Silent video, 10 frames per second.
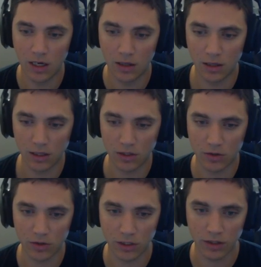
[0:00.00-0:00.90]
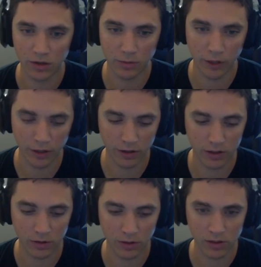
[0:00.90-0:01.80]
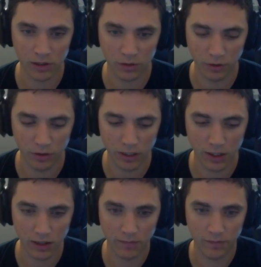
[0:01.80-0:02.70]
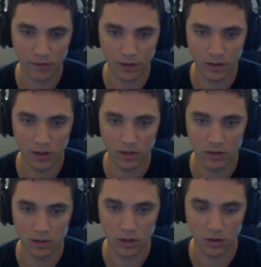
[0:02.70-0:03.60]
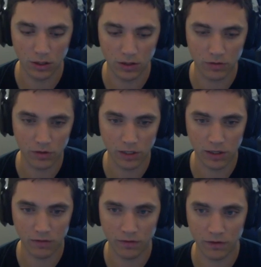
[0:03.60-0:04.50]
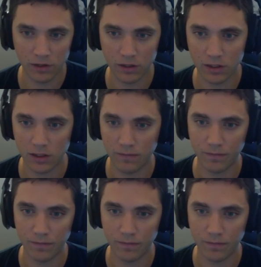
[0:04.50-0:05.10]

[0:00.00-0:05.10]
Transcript: the controls under the monitor, so we're also going to rotate it. So let's rotate it first.